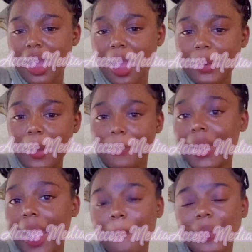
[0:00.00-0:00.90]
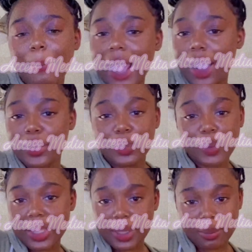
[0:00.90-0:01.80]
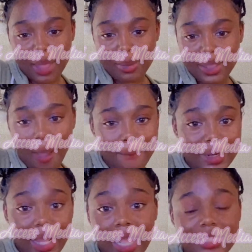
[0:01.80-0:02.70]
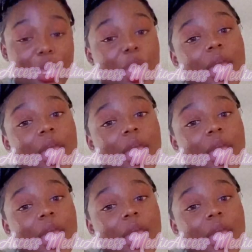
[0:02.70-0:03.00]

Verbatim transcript: I'm the I'm the block queen, baby. I blocked.